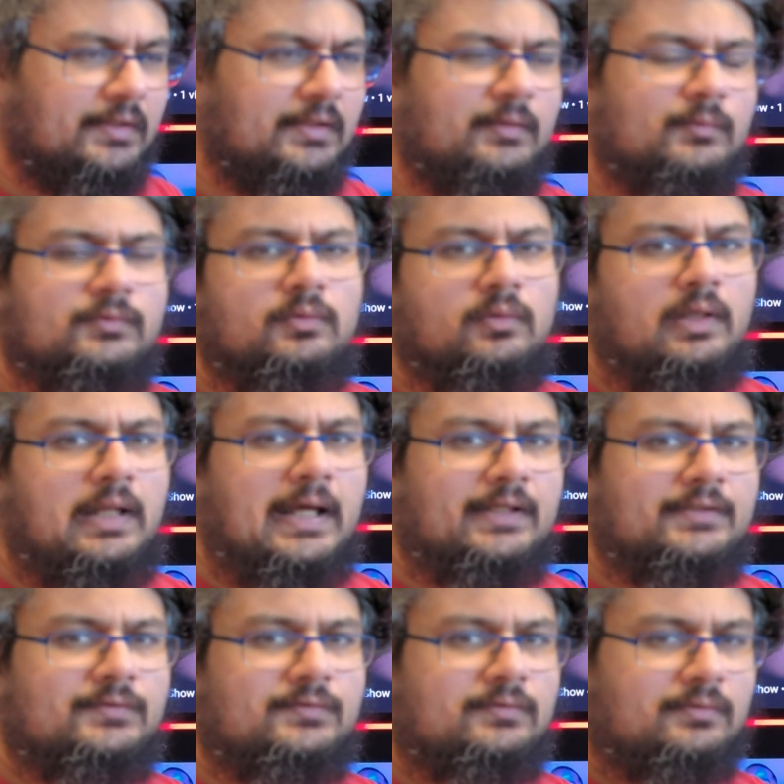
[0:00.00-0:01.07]
I think it was called
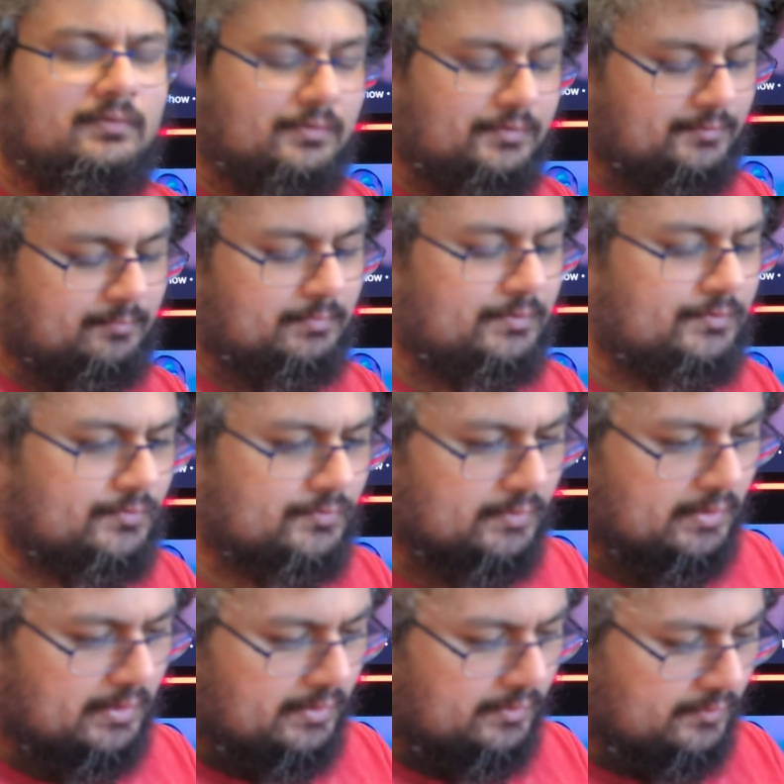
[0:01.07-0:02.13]
Last Christmas.
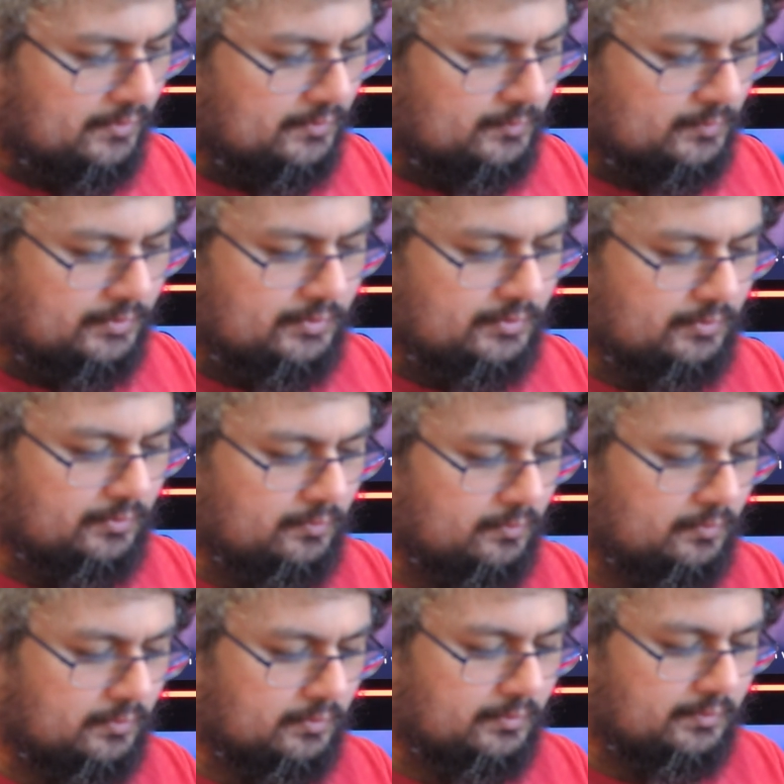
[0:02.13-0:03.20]
Those were two
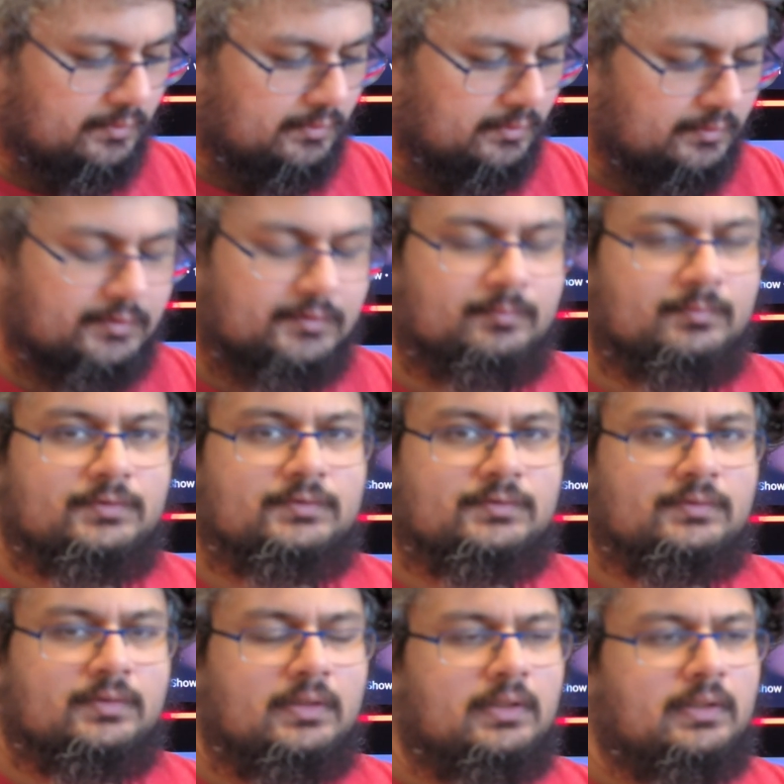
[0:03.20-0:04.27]
good
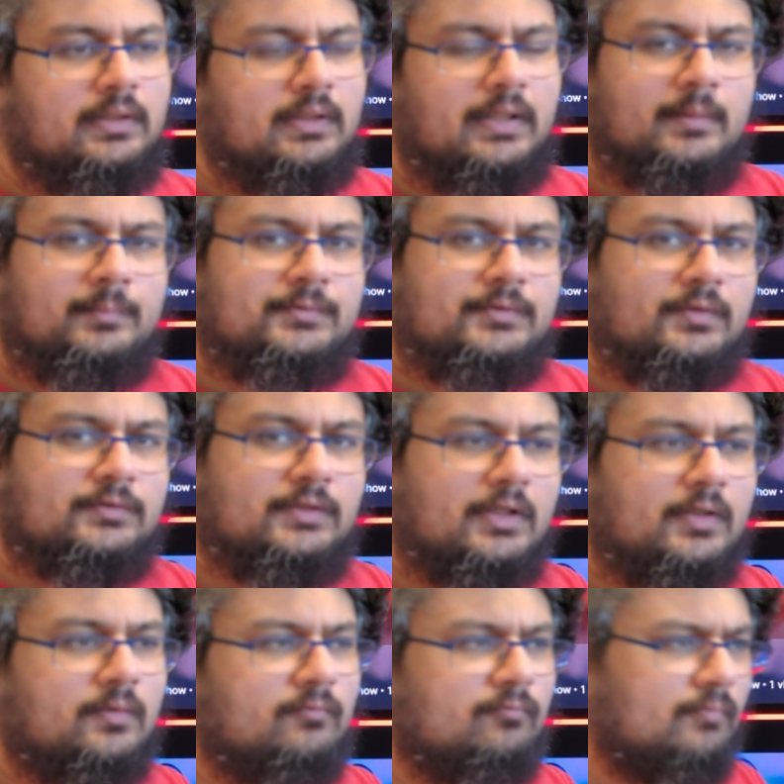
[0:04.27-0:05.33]
Christmas episodes. I
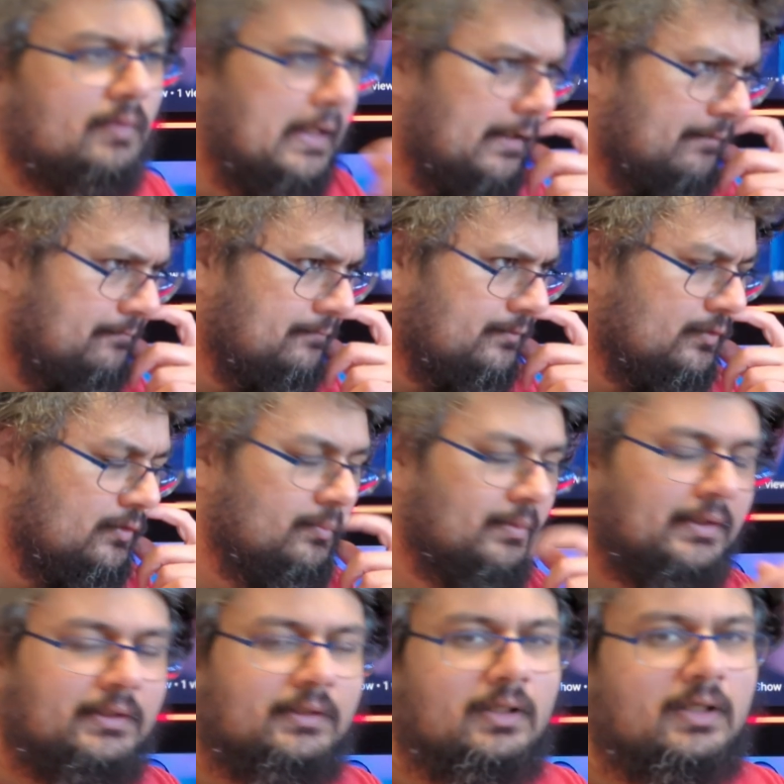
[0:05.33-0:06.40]
don't have too
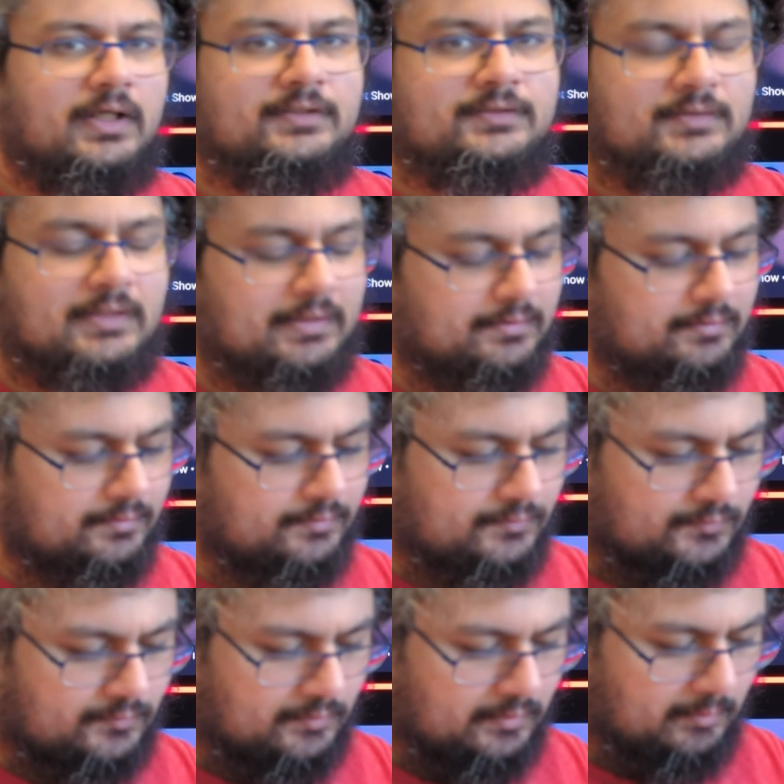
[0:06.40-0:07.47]
many high
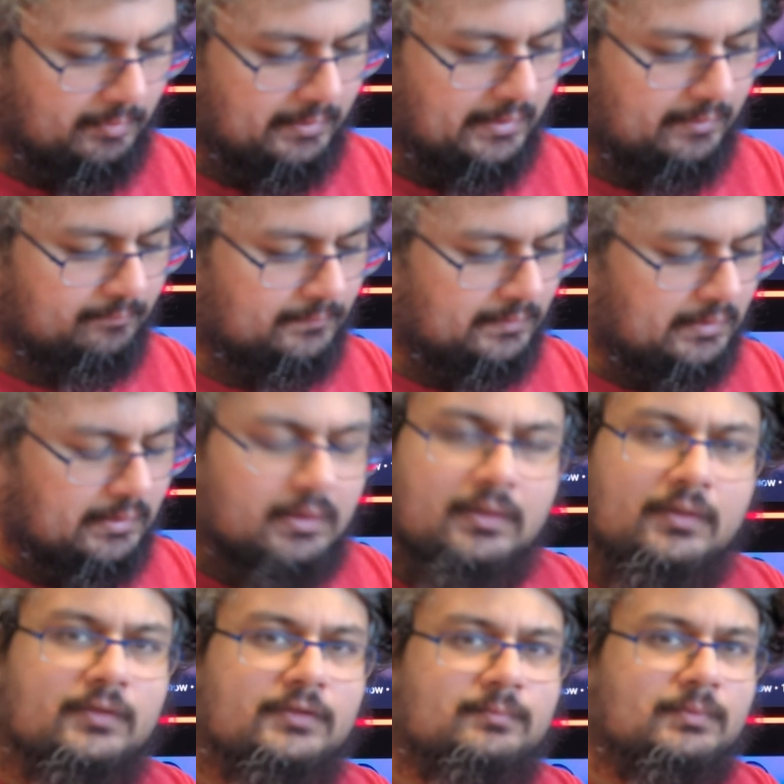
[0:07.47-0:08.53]
standards about
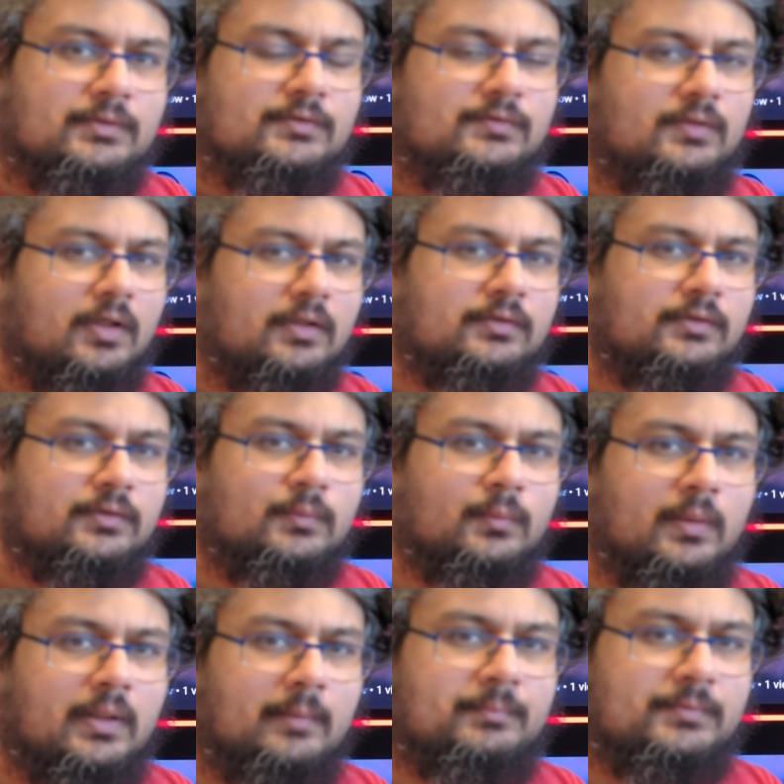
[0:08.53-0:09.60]
Christmas Doctor
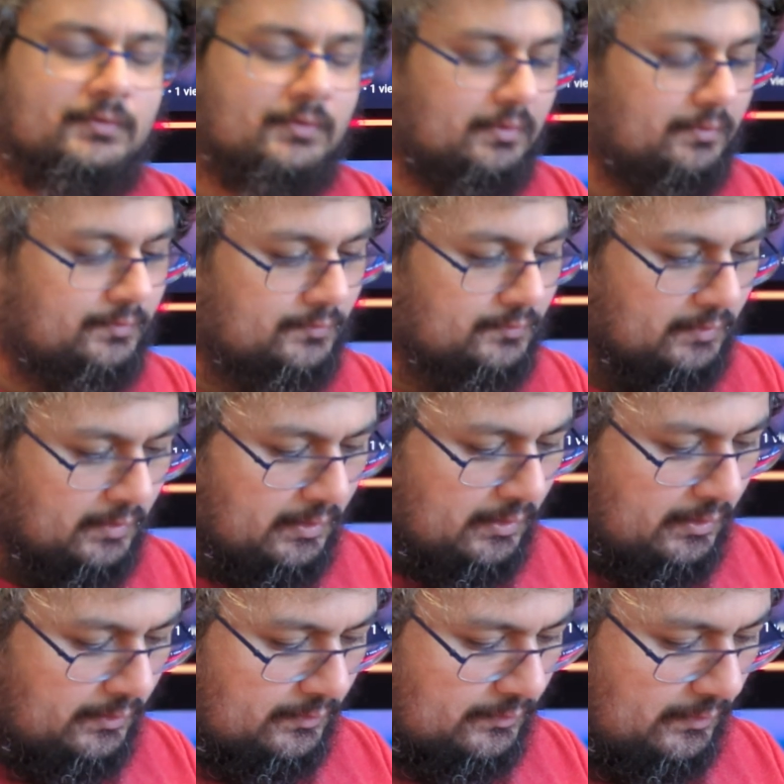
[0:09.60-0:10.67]
Who episodes.
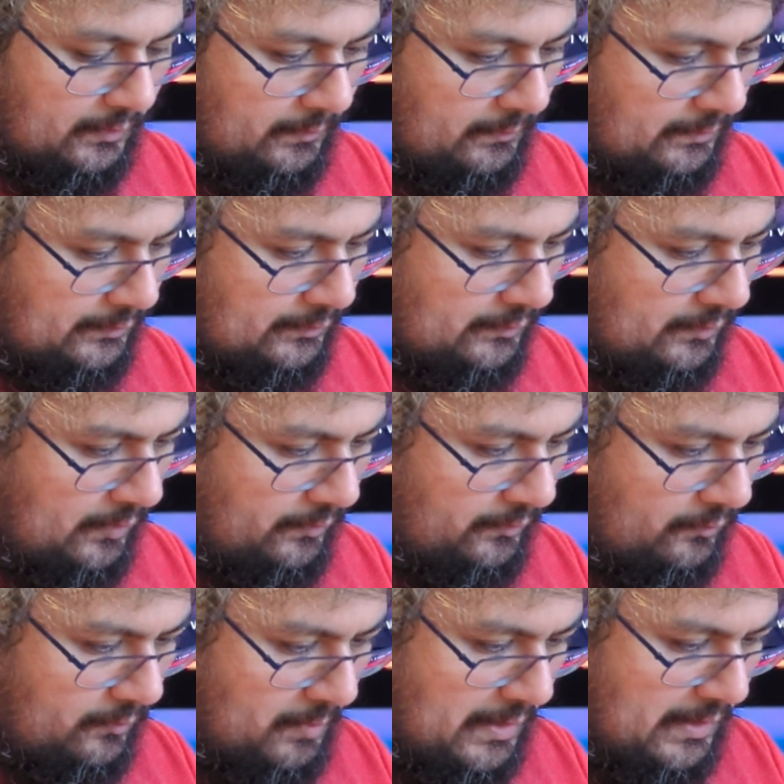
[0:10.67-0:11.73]
So let's go
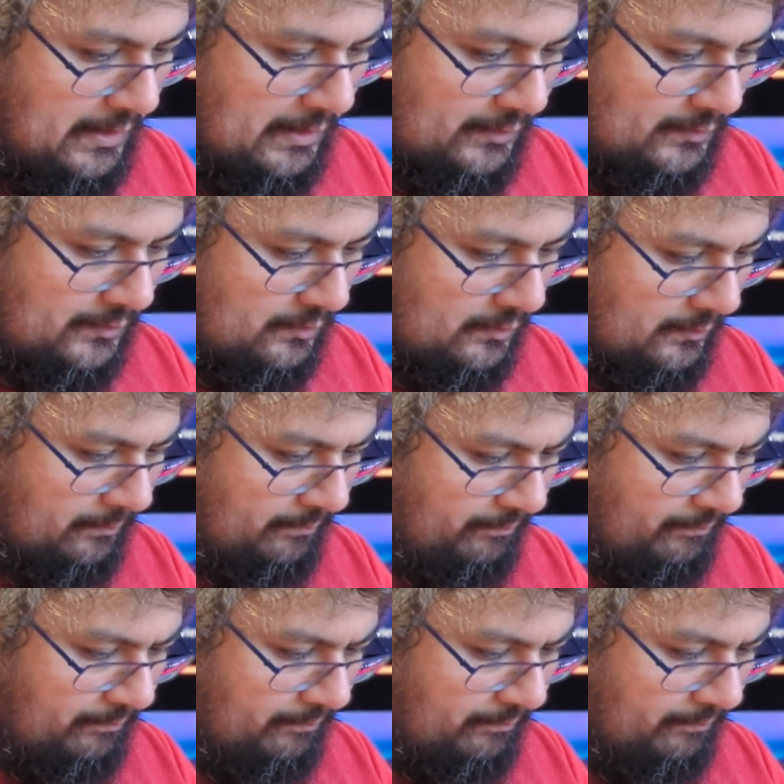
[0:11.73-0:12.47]
through my list.